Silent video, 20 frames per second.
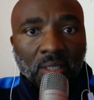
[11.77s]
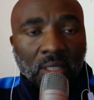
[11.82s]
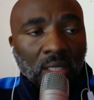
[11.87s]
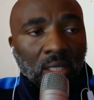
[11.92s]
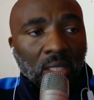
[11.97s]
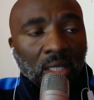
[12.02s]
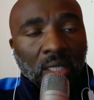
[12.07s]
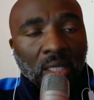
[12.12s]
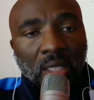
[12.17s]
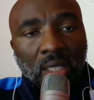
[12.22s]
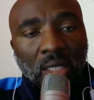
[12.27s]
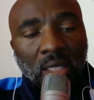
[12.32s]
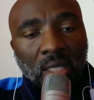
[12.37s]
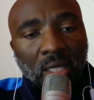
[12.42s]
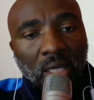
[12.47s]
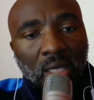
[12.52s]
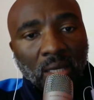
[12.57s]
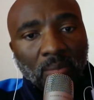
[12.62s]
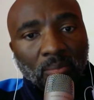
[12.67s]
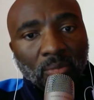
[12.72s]
I
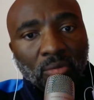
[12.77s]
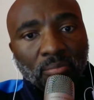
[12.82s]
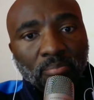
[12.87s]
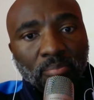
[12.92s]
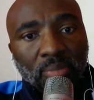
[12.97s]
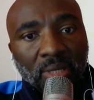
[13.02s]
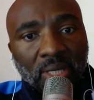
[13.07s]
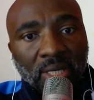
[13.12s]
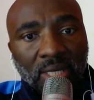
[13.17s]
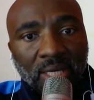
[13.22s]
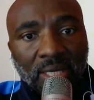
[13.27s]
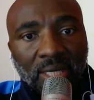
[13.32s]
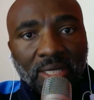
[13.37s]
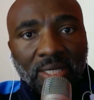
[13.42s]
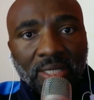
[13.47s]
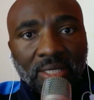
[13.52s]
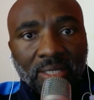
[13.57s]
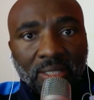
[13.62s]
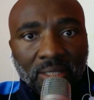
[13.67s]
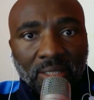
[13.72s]
am a
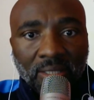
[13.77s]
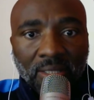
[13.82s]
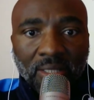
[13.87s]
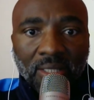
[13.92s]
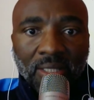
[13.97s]
Betty.